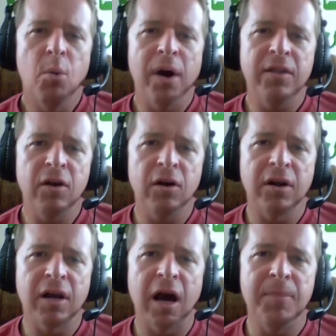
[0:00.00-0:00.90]
What
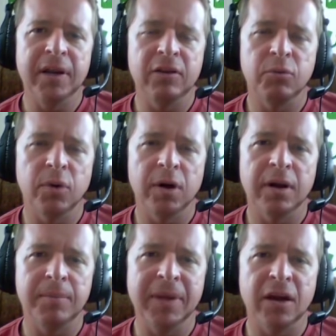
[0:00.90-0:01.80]
other companies
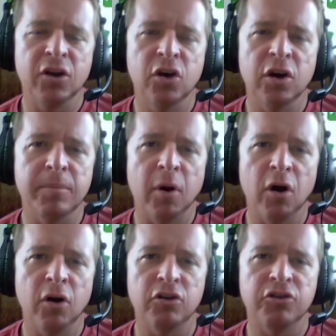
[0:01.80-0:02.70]
would be a good
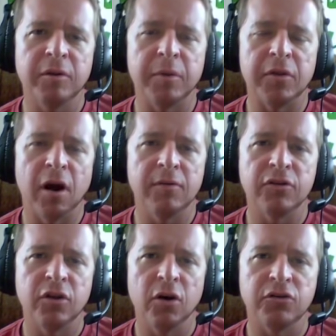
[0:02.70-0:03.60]
partnership with
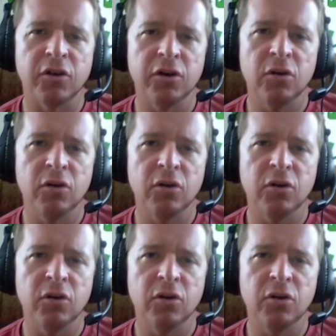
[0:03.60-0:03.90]
Harvest Host?